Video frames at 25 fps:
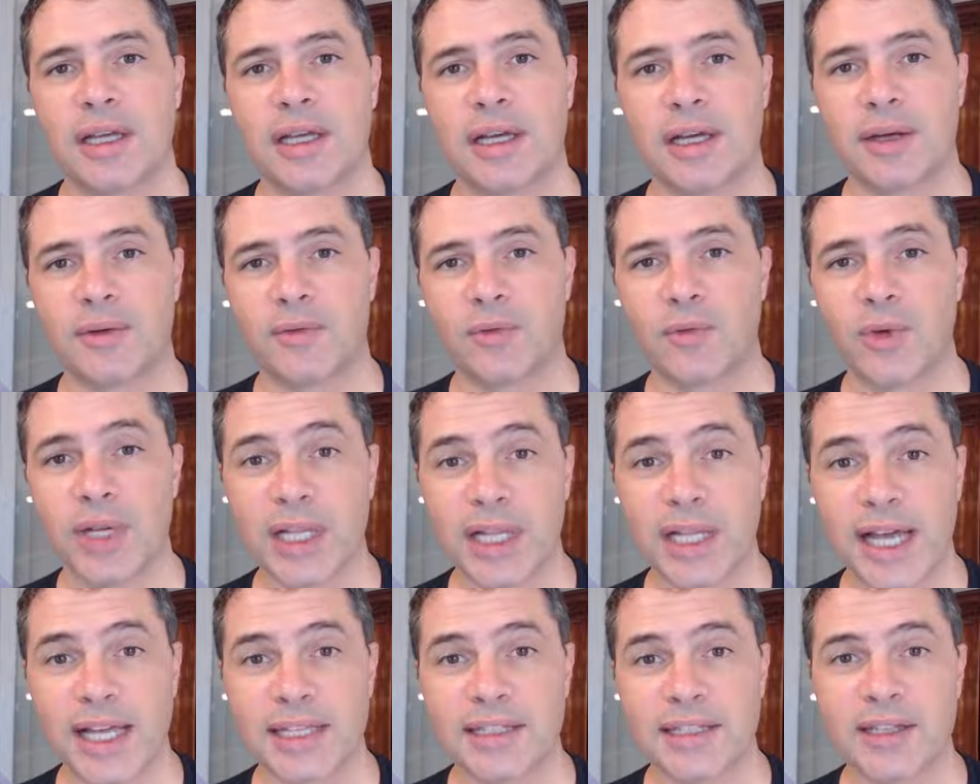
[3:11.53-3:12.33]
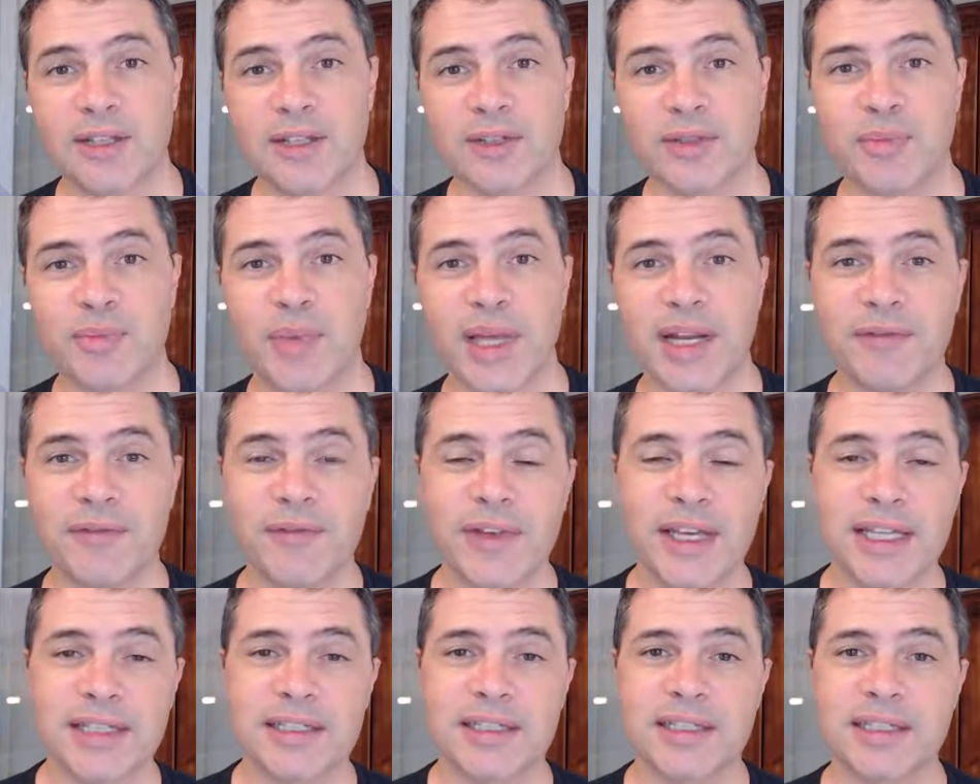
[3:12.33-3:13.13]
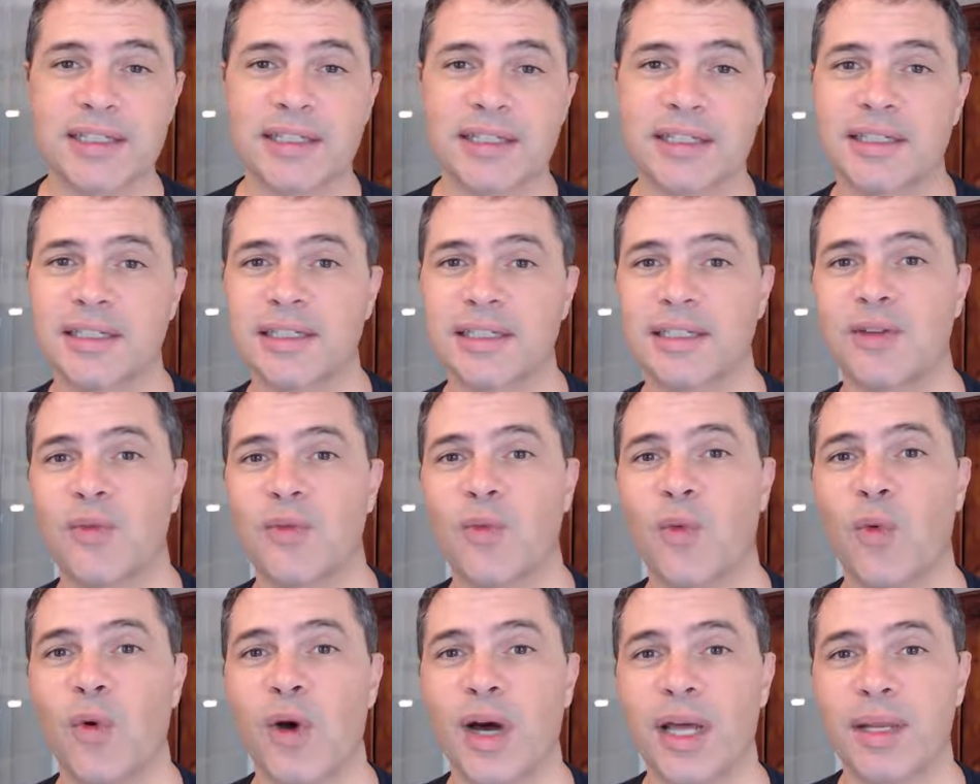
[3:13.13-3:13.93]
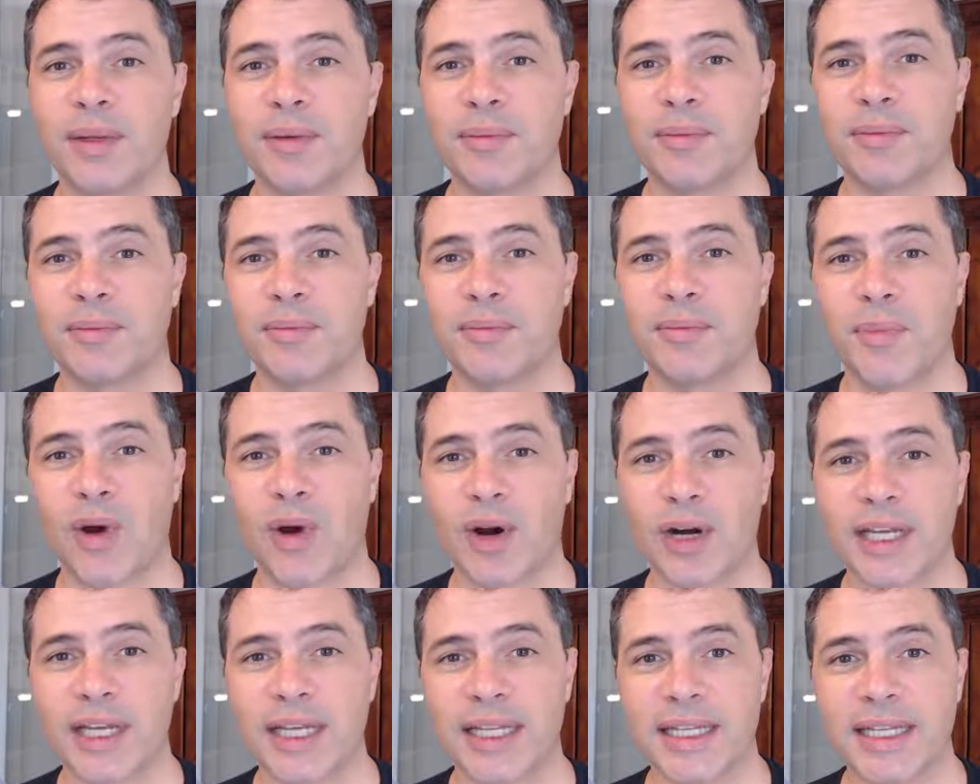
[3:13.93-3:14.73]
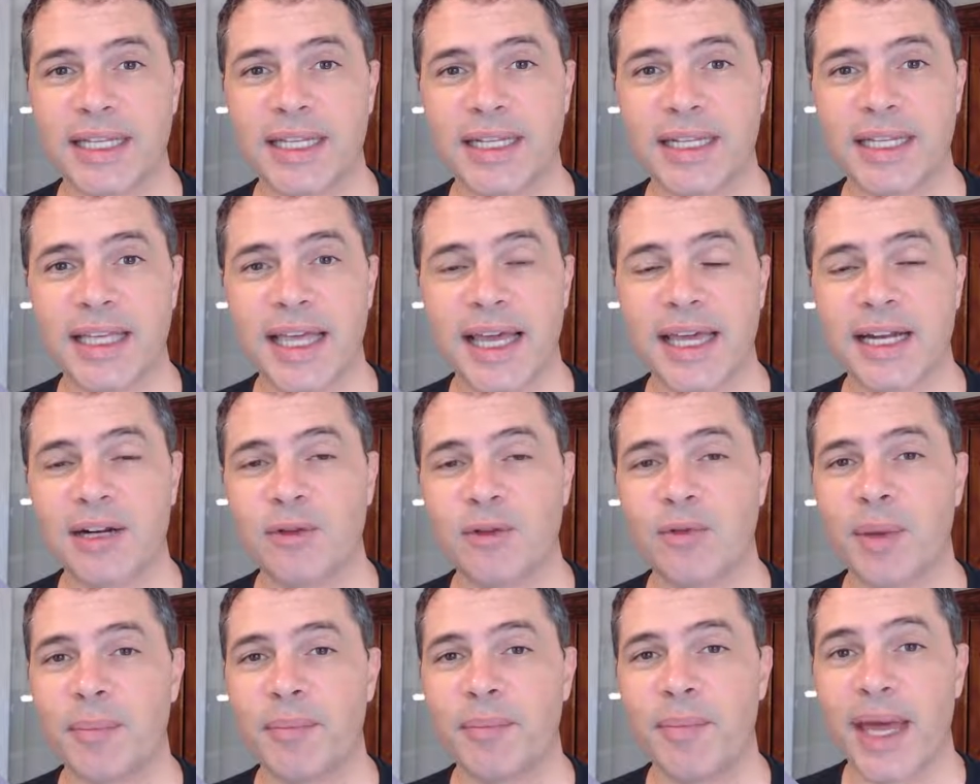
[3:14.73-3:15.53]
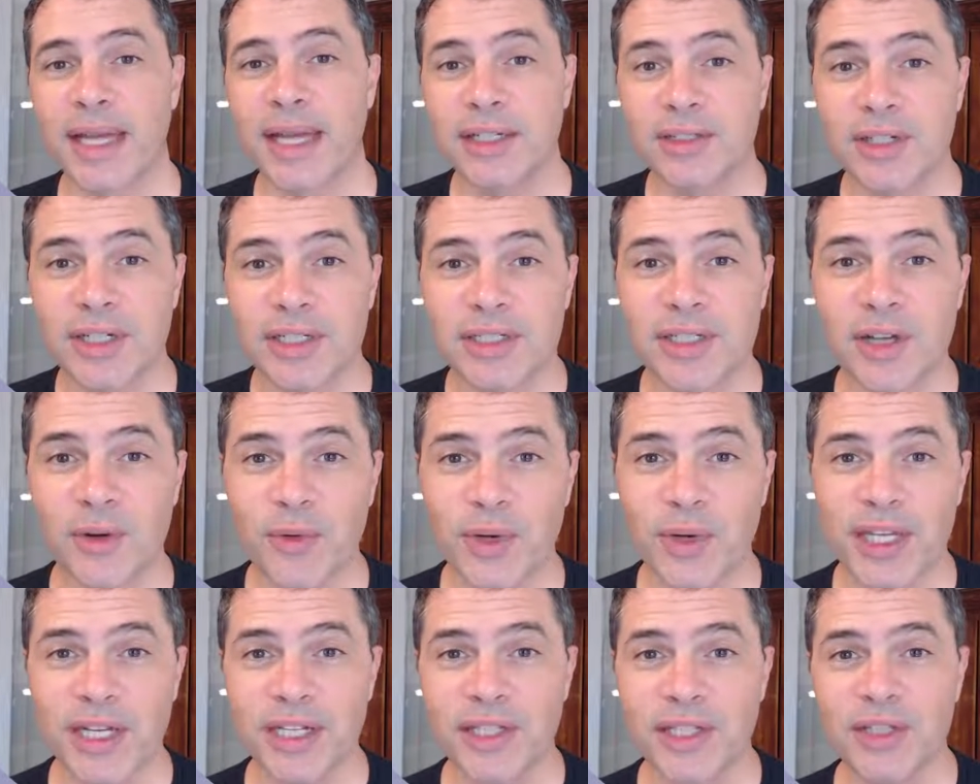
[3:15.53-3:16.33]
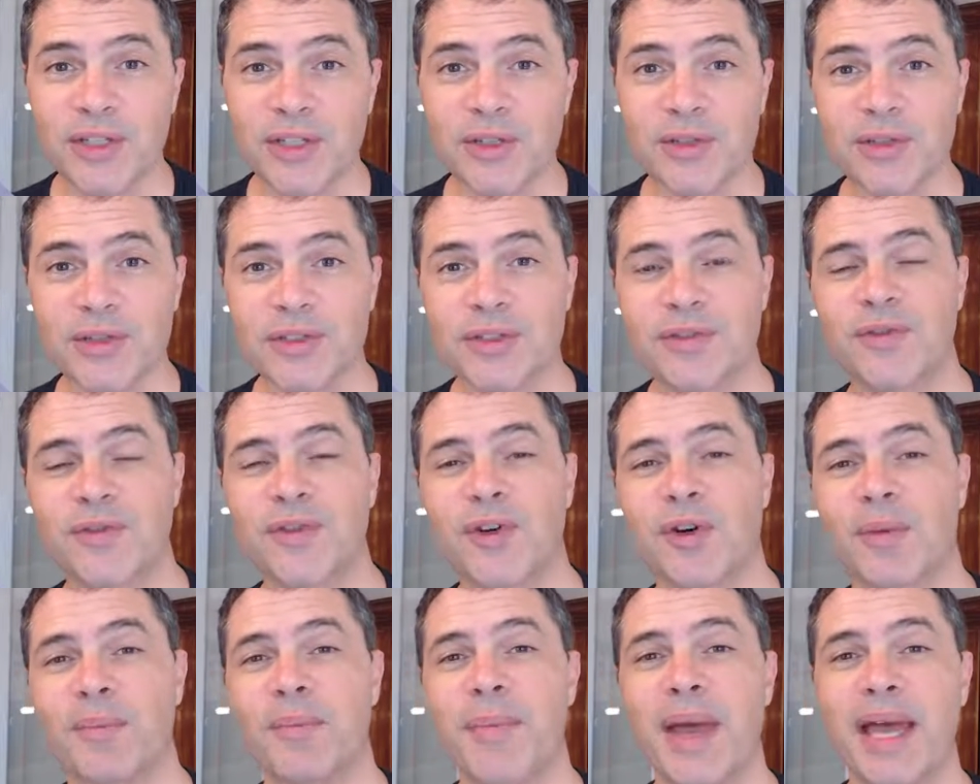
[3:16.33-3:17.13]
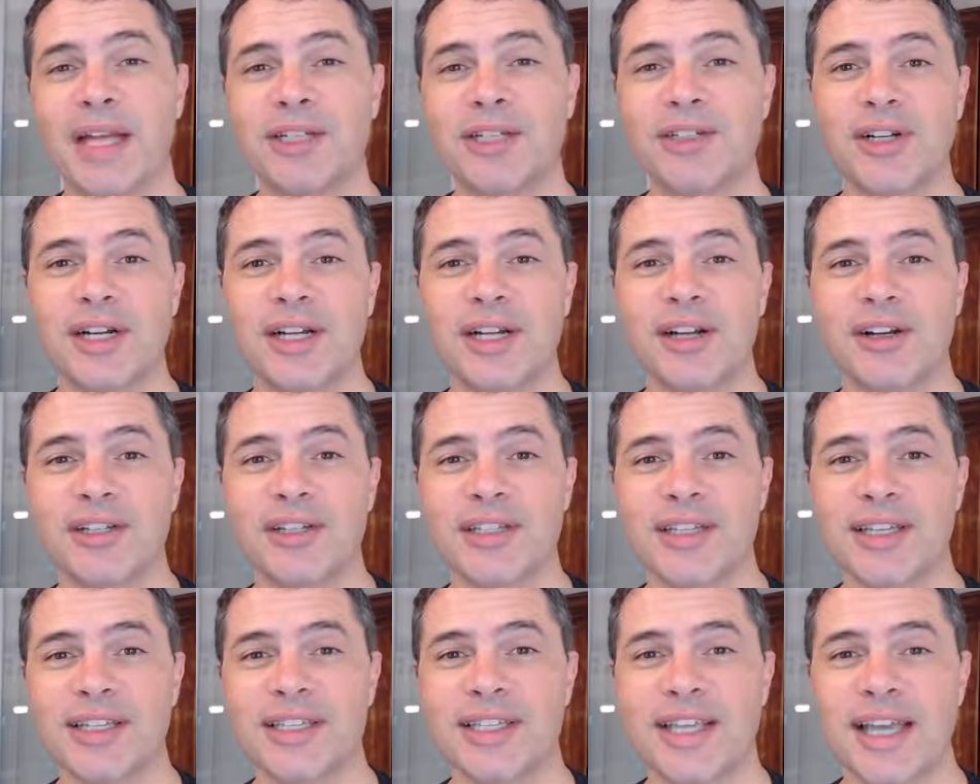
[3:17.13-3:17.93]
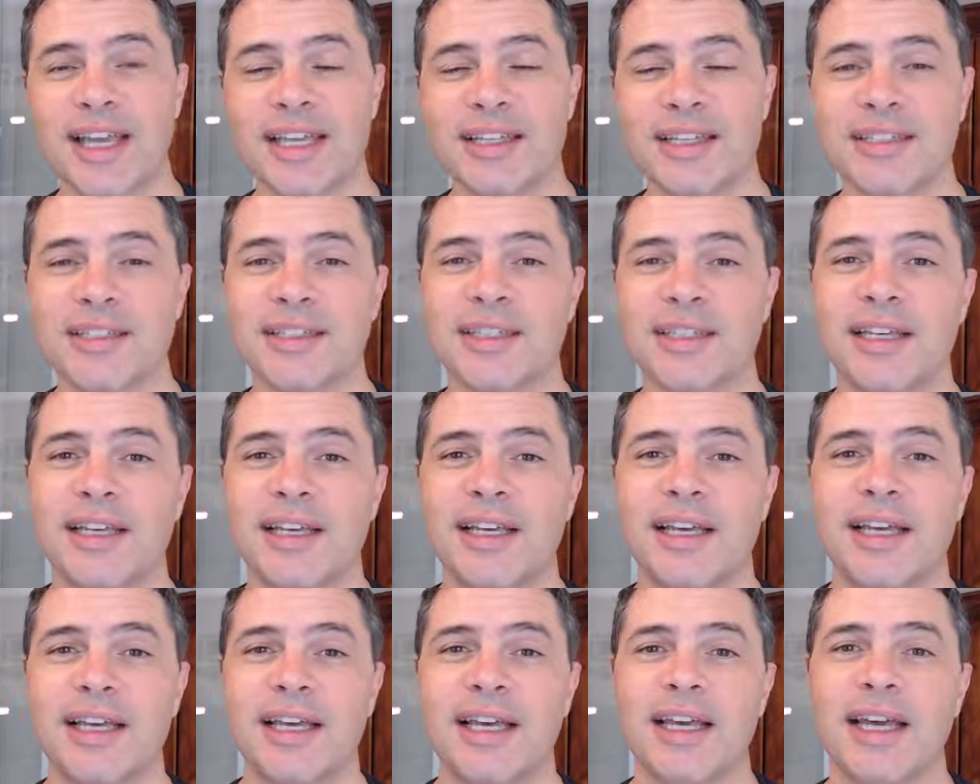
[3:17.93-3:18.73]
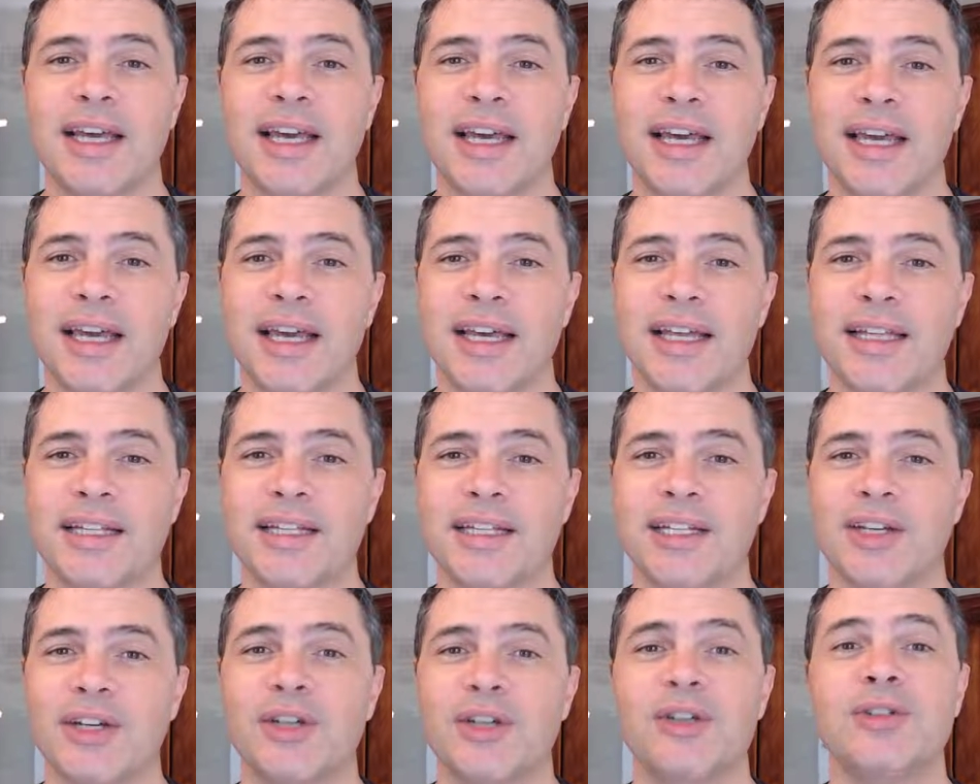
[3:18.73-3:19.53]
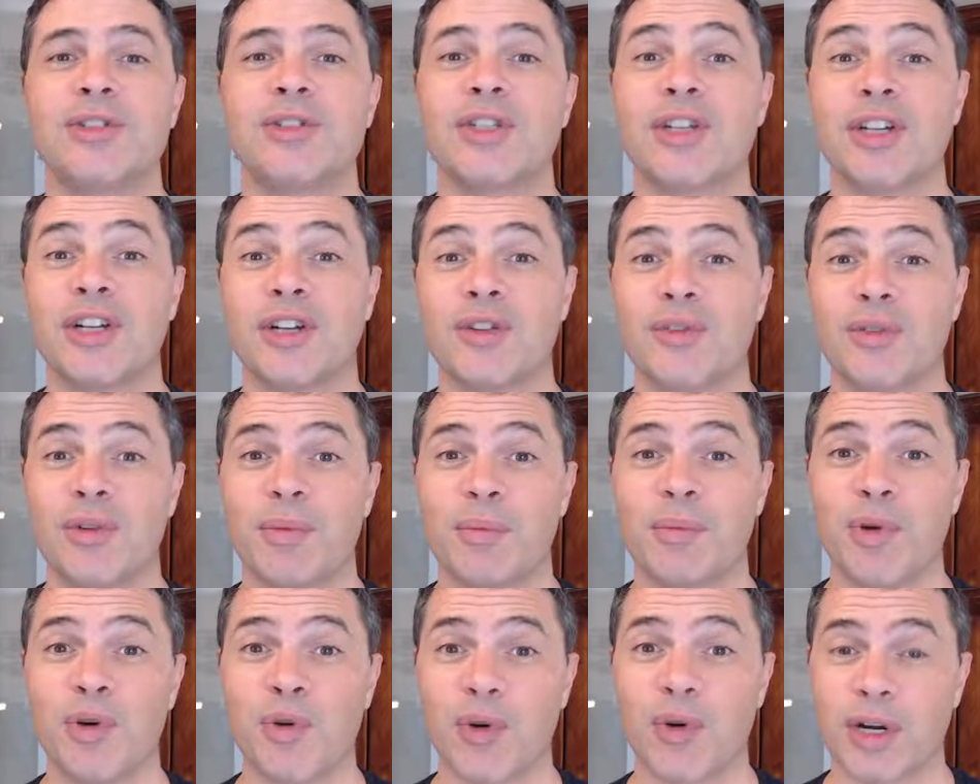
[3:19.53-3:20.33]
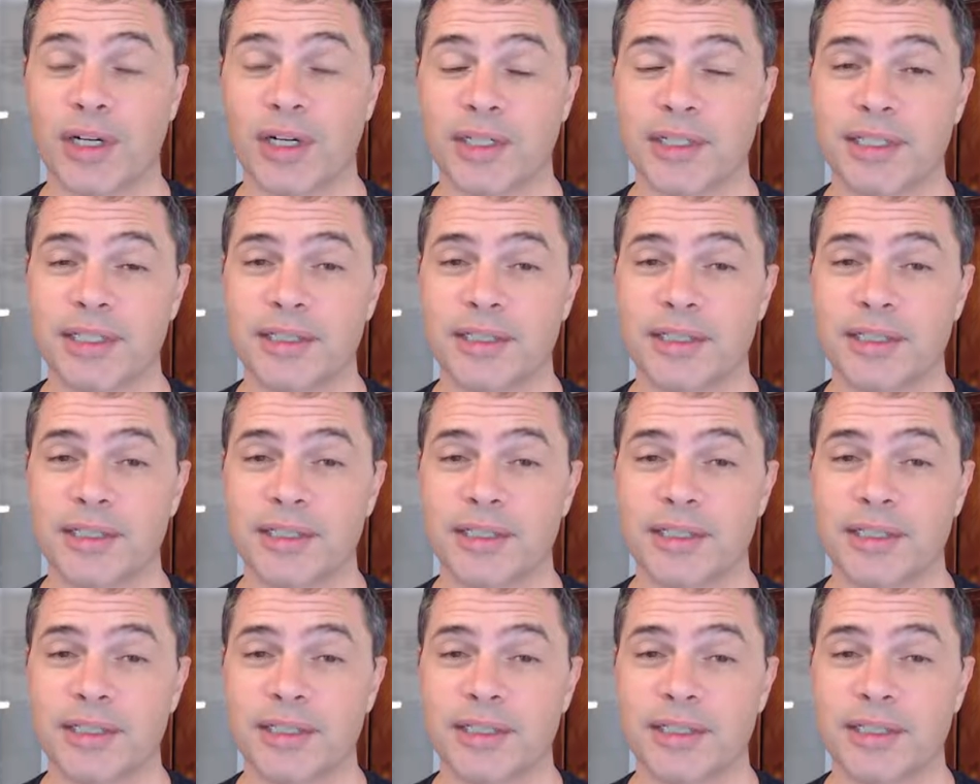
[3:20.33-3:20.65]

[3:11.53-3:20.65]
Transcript: realizing those benefits, and what market indicator, what metrics are we going to use for measuring our success, and who's going to report.